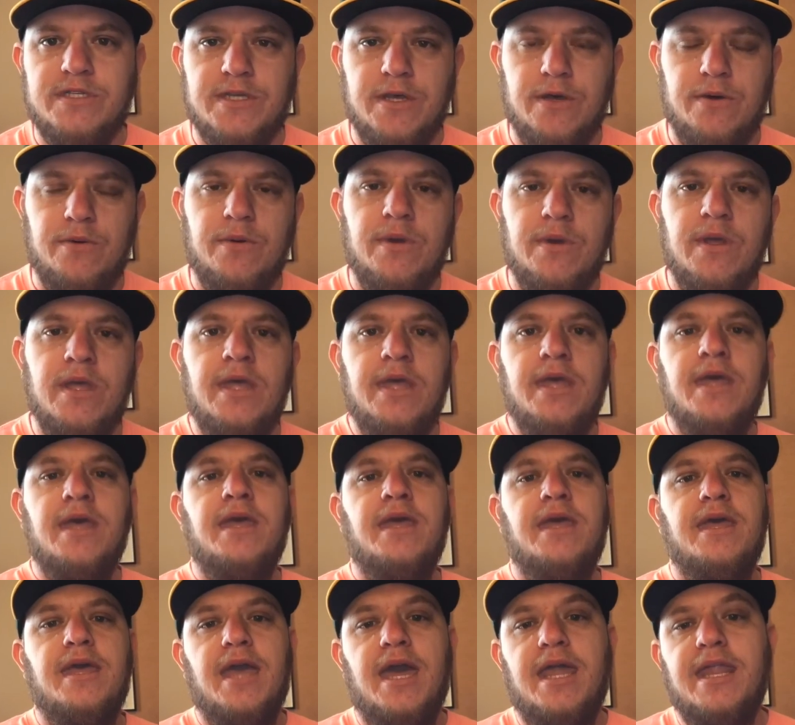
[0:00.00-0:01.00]
So
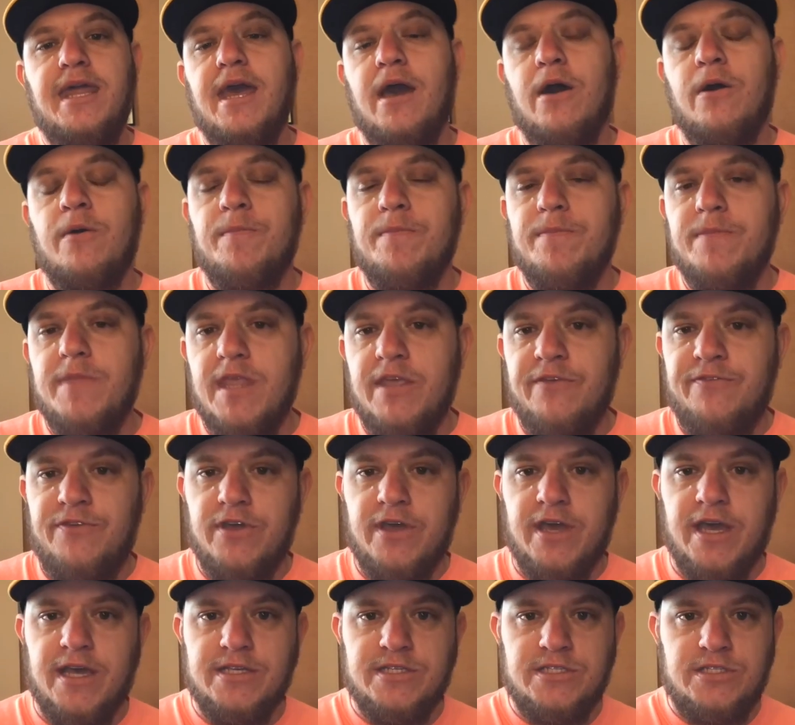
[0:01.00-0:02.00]
anyhow, if
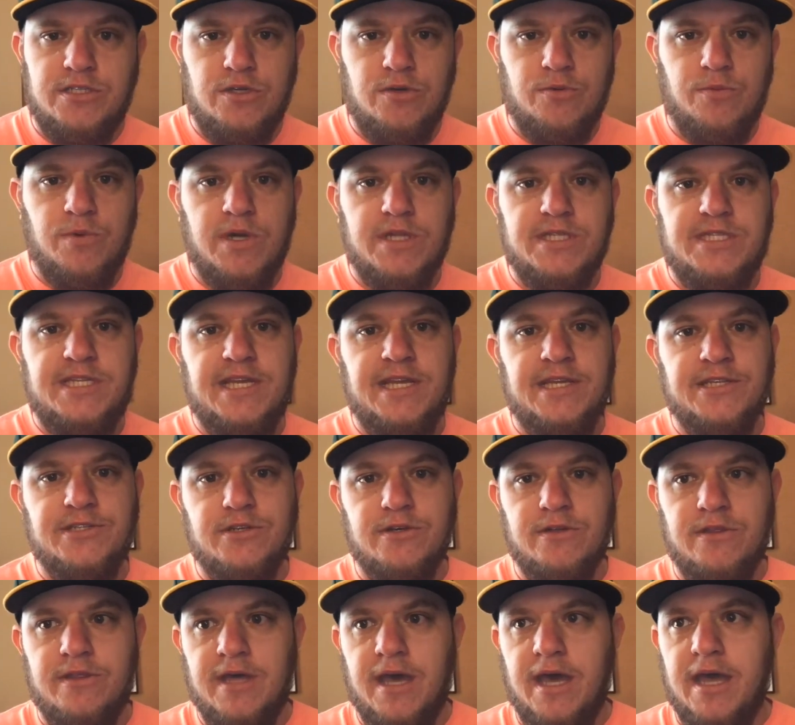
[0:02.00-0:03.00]
you guys do want to
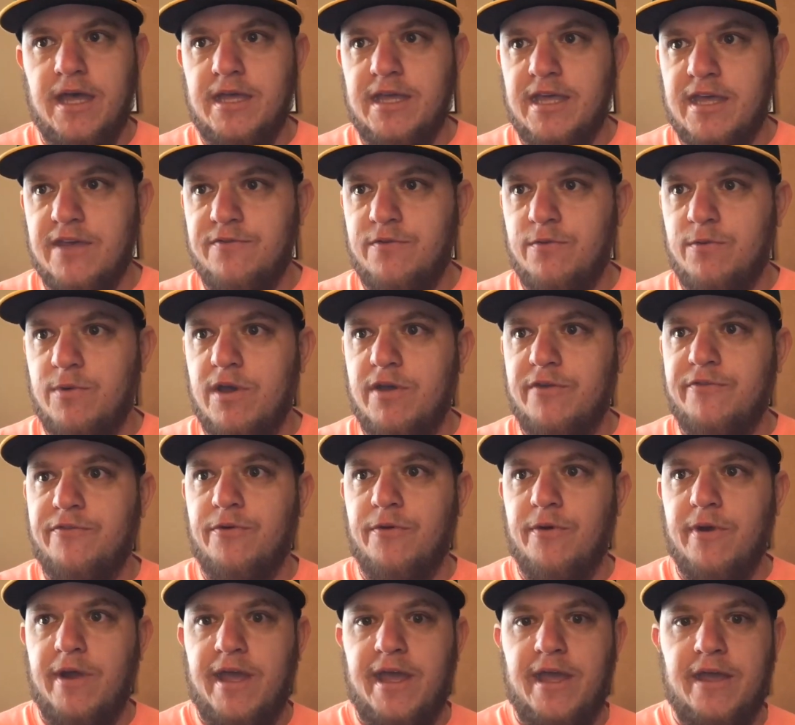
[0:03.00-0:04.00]
enter that giveaway
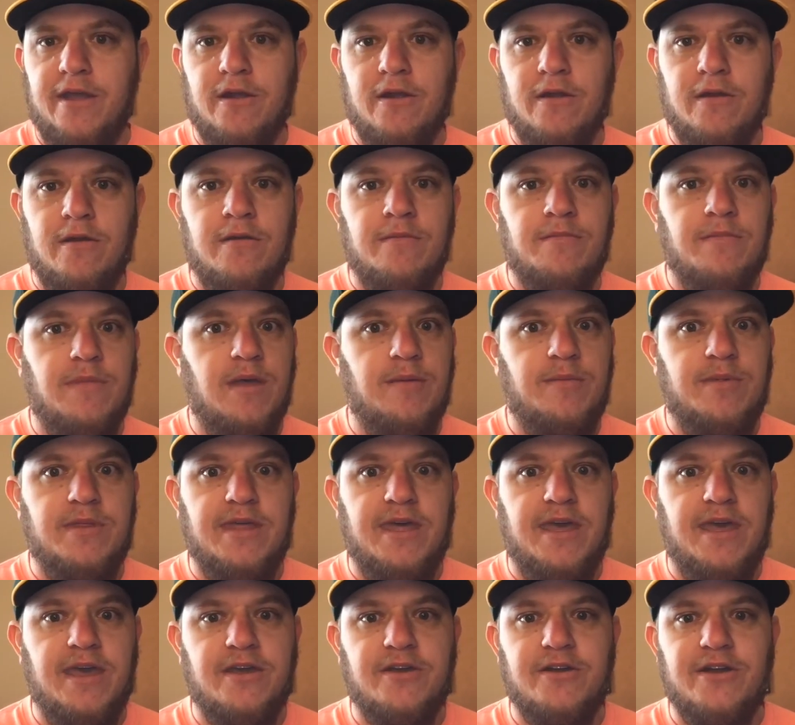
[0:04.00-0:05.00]
for a hanger, maybe the
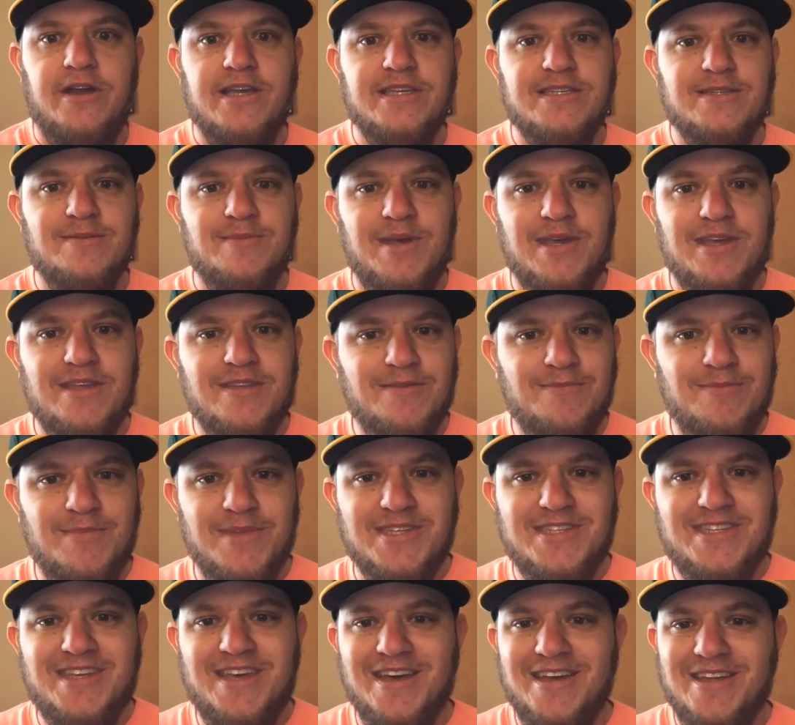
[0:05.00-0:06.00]
hanger has a
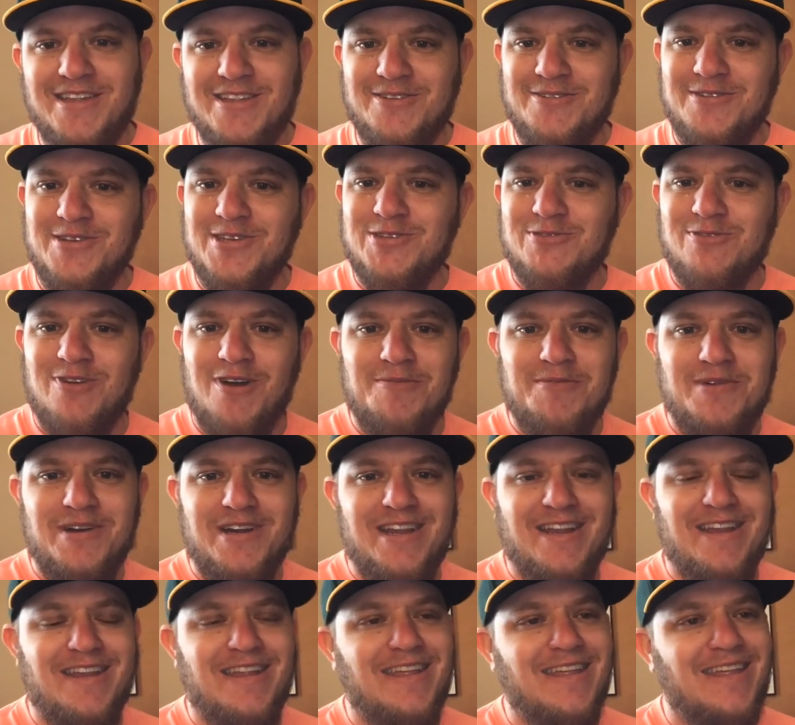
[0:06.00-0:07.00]
miscut Luis Robert
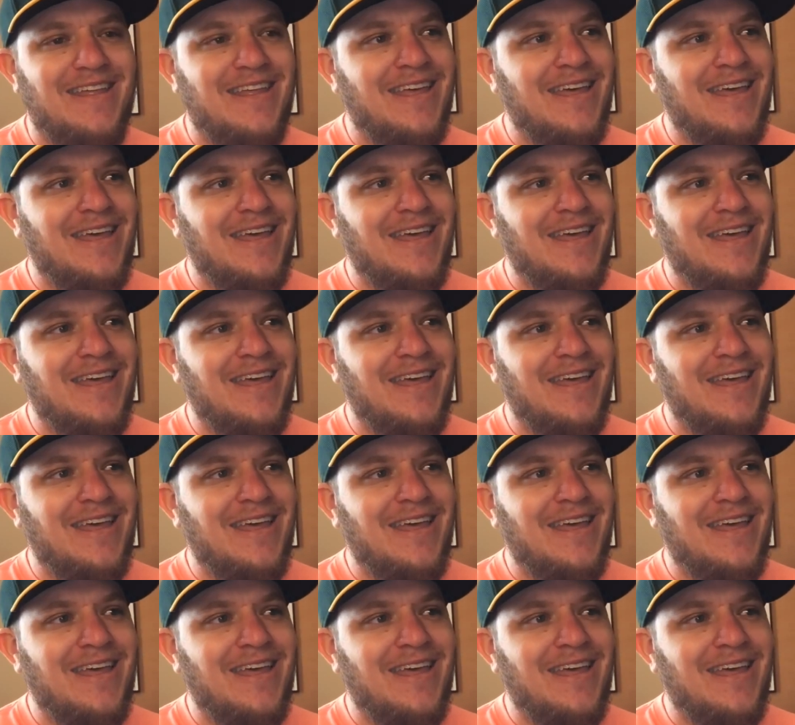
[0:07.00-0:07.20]
in it,